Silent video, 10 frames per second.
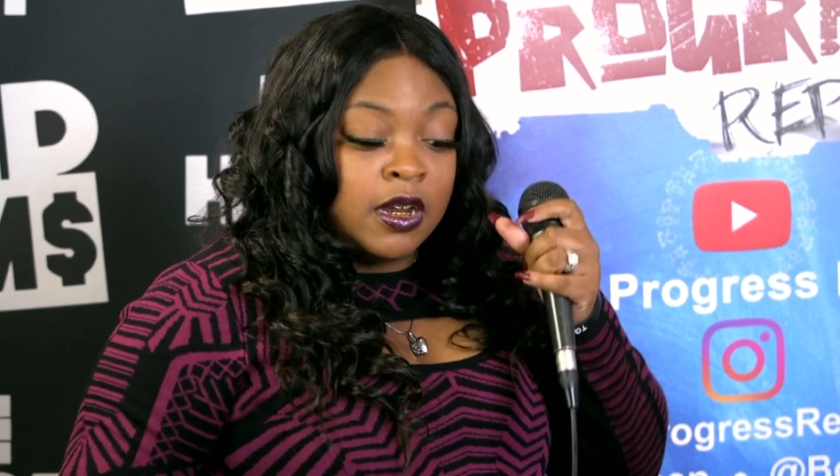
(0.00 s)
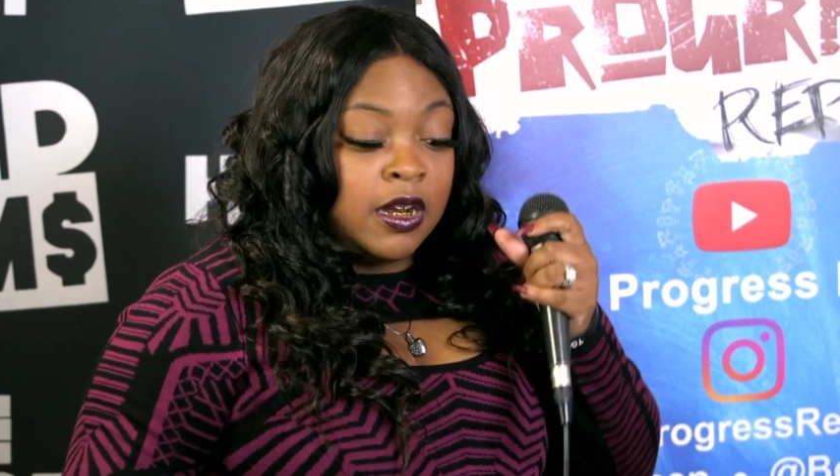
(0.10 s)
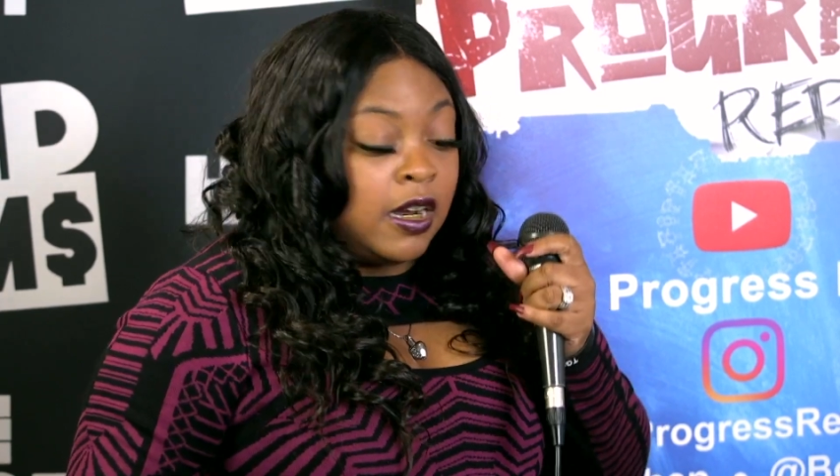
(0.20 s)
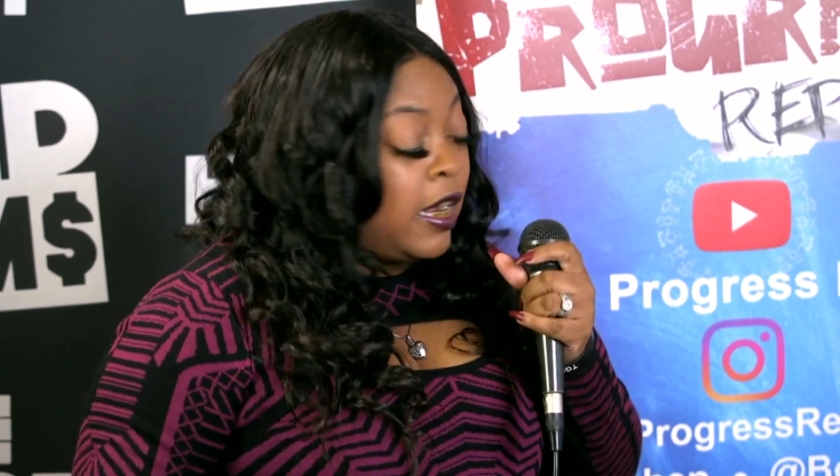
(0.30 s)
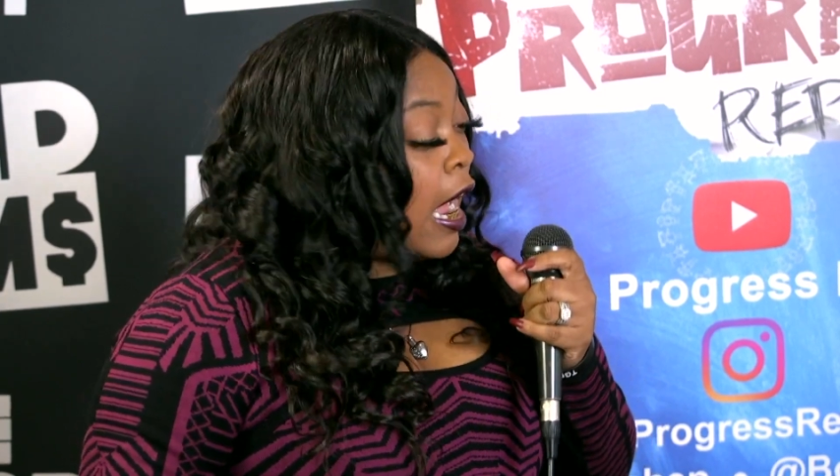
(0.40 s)

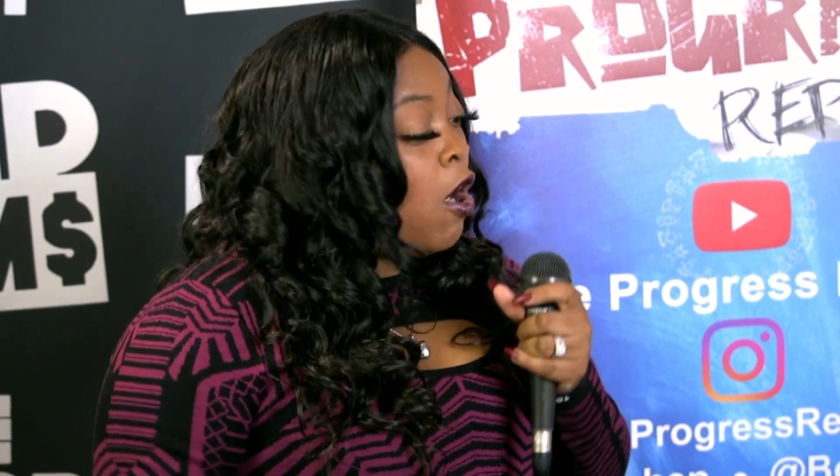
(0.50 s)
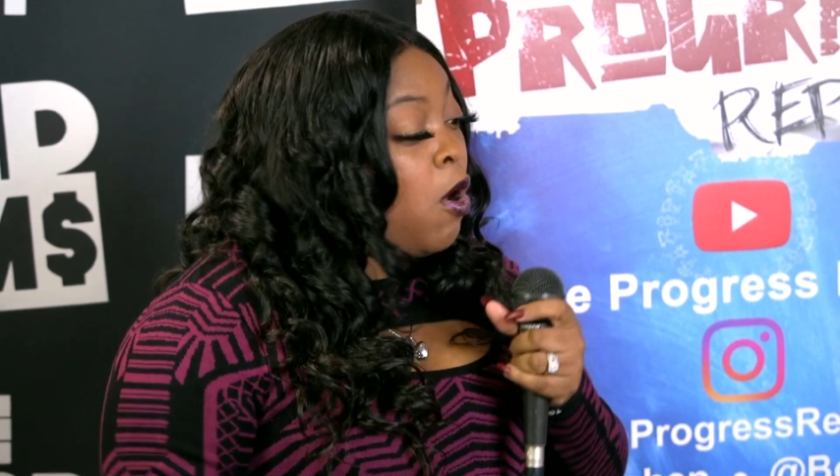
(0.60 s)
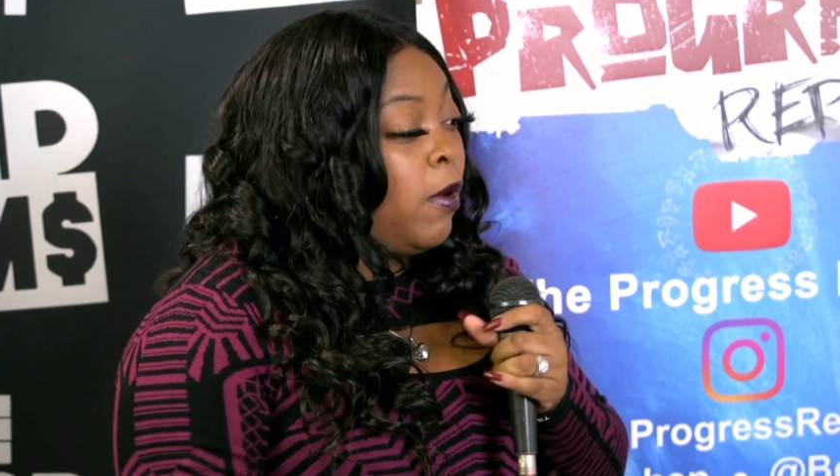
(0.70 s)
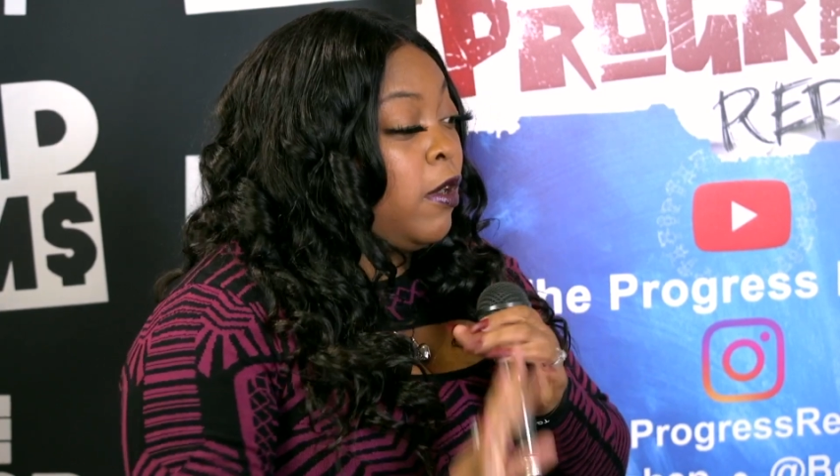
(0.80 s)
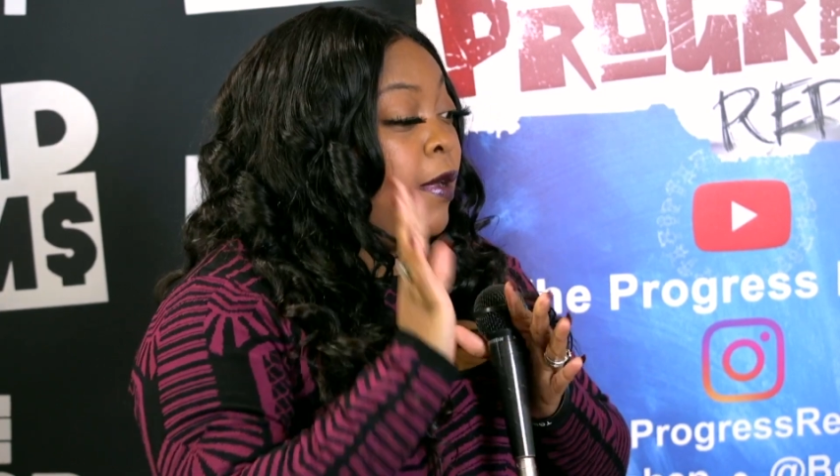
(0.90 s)
cause I
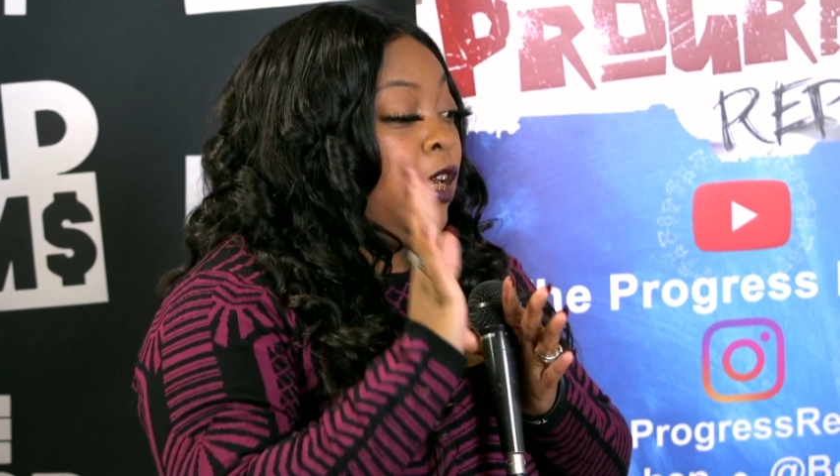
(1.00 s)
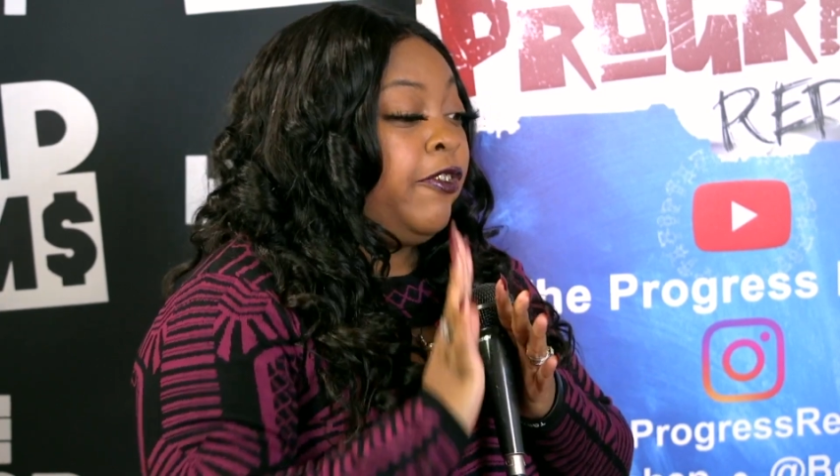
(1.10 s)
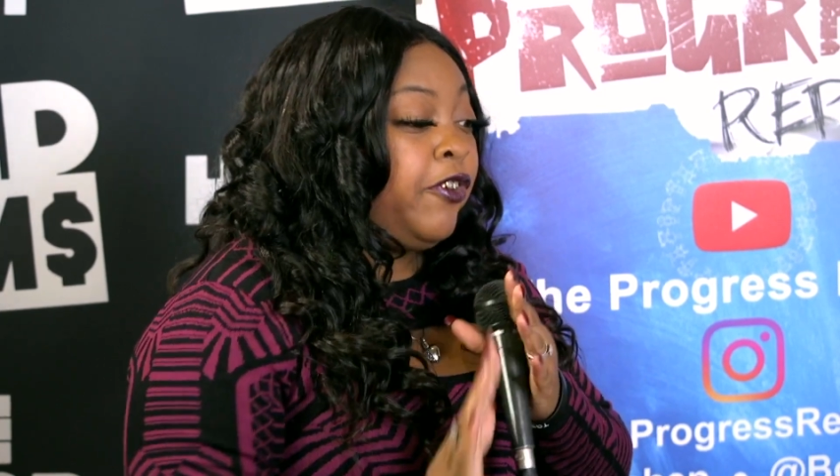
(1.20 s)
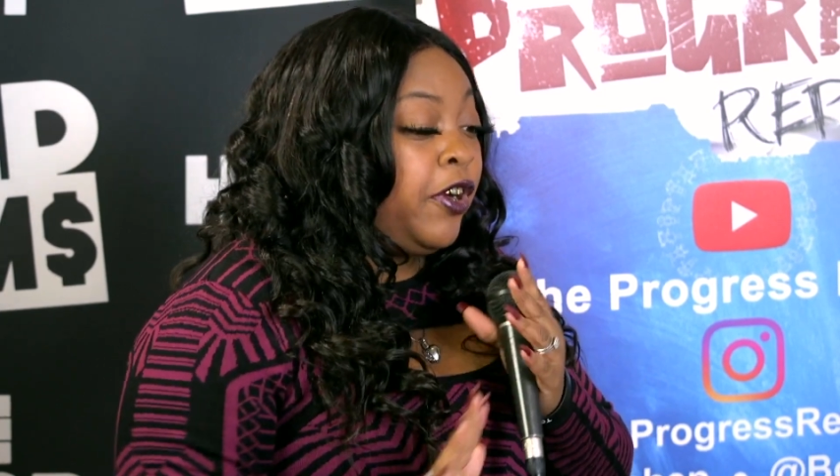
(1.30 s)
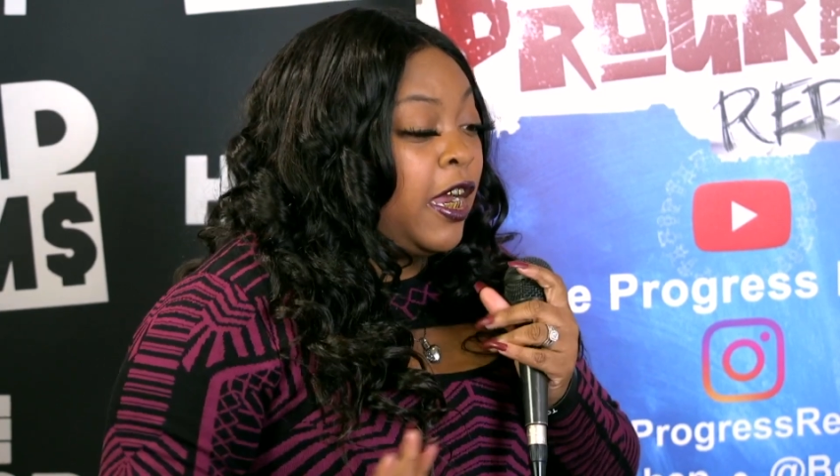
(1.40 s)
don't want to be
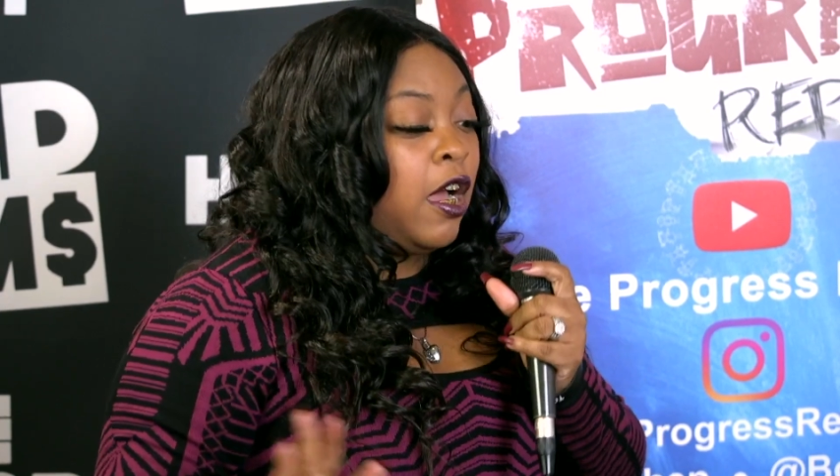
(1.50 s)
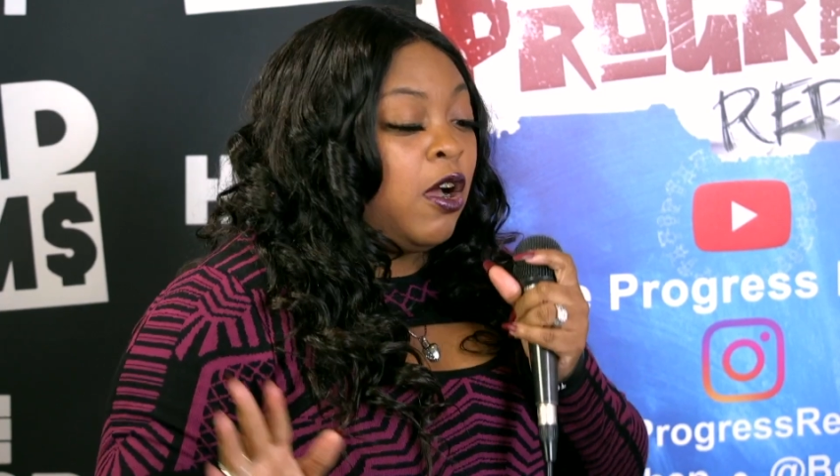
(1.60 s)
your friend.